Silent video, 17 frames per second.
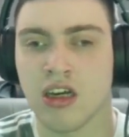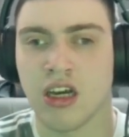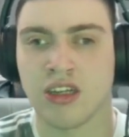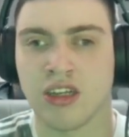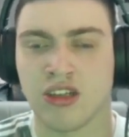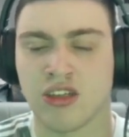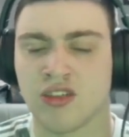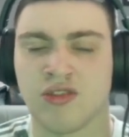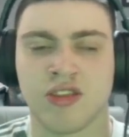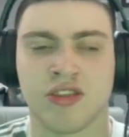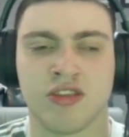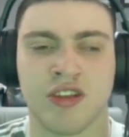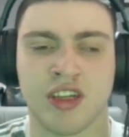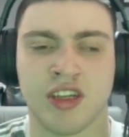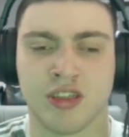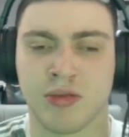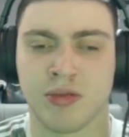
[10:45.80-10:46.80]
It just
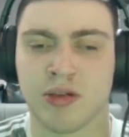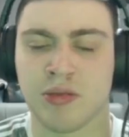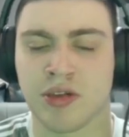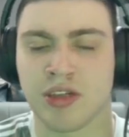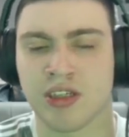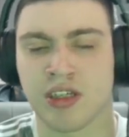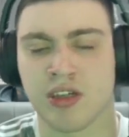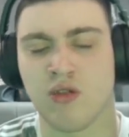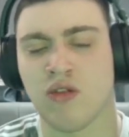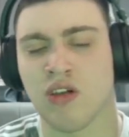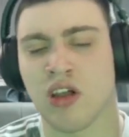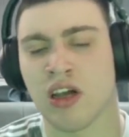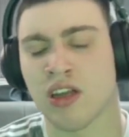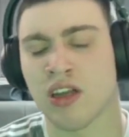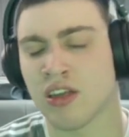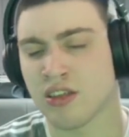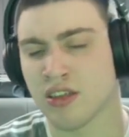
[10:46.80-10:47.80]
frustrates me because I go to
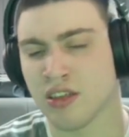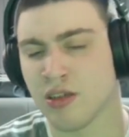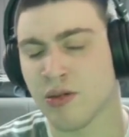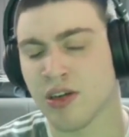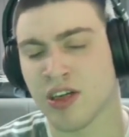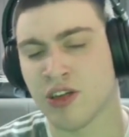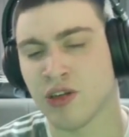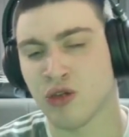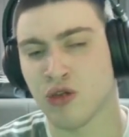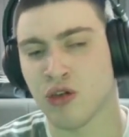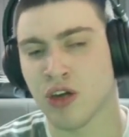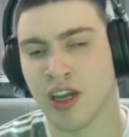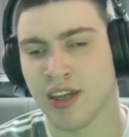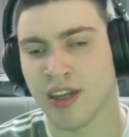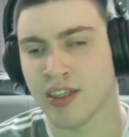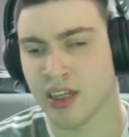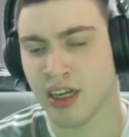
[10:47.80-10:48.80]
that and I see what he can do
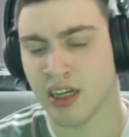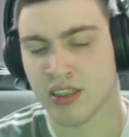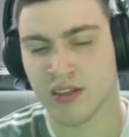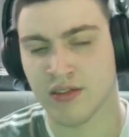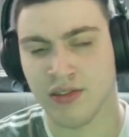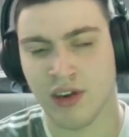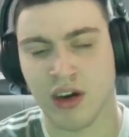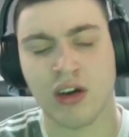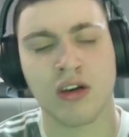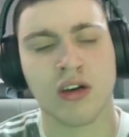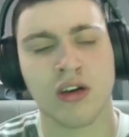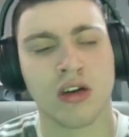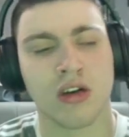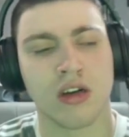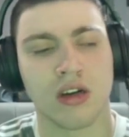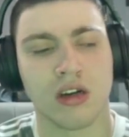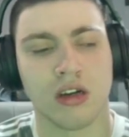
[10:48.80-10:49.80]
against Aston Villa,
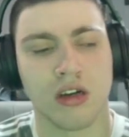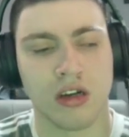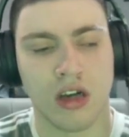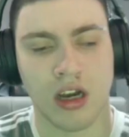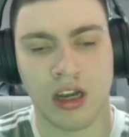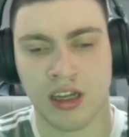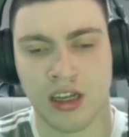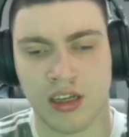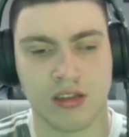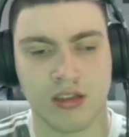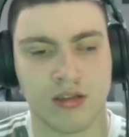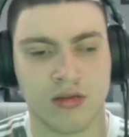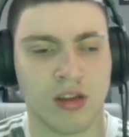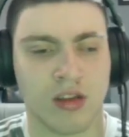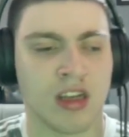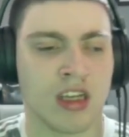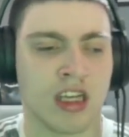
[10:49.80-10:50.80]
and
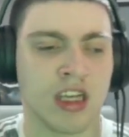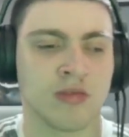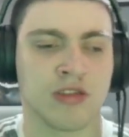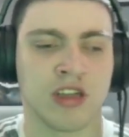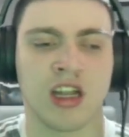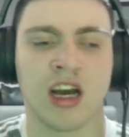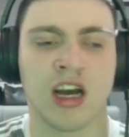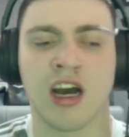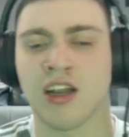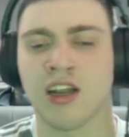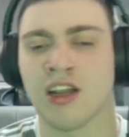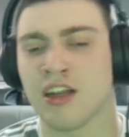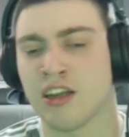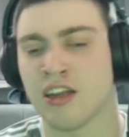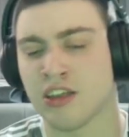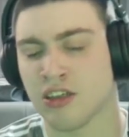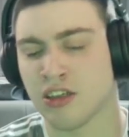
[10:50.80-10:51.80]
in games like that, and
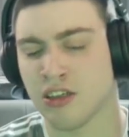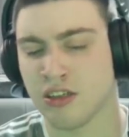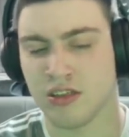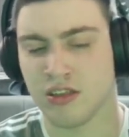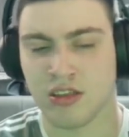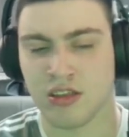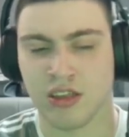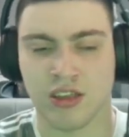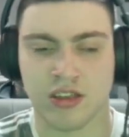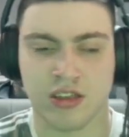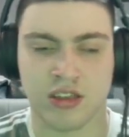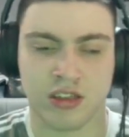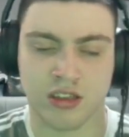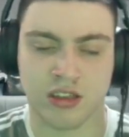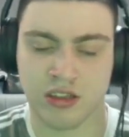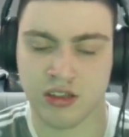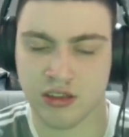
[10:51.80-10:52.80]
then it's just you're
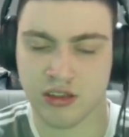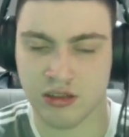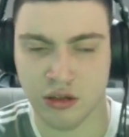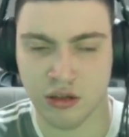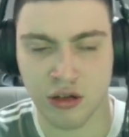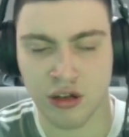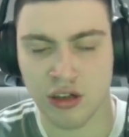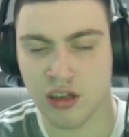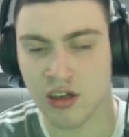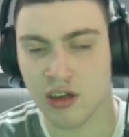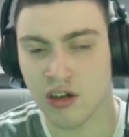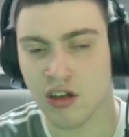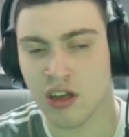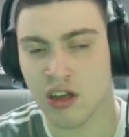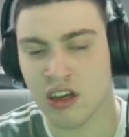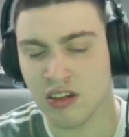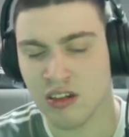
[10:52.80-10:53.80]
just looking at it and
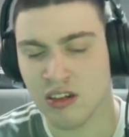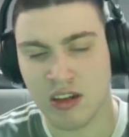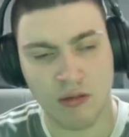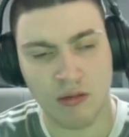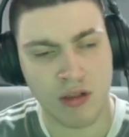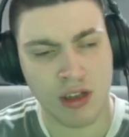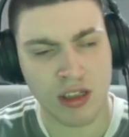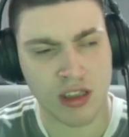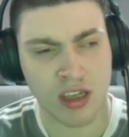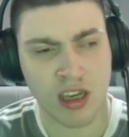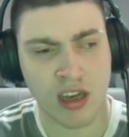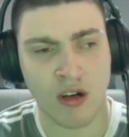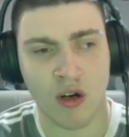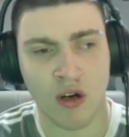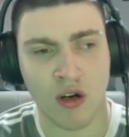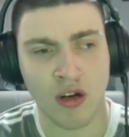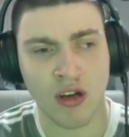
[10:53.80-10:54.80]
go like, right, what's going
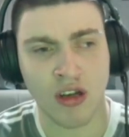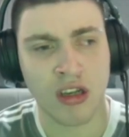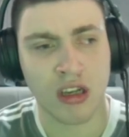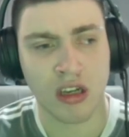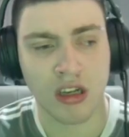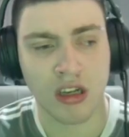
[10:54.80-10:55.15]
on?